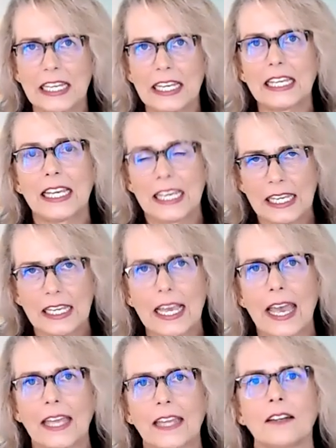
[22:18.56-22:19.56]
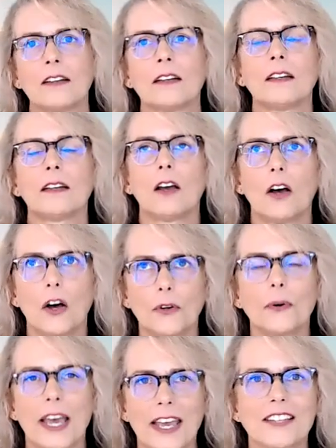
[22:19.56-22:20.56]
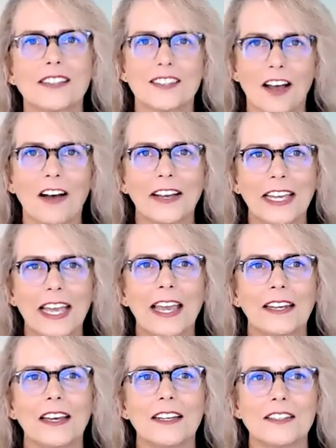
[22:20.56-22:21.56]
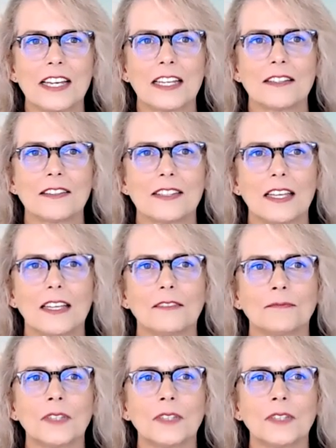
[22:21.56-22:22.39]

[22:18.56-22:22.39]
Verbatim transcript: E N O S I N, adenosine.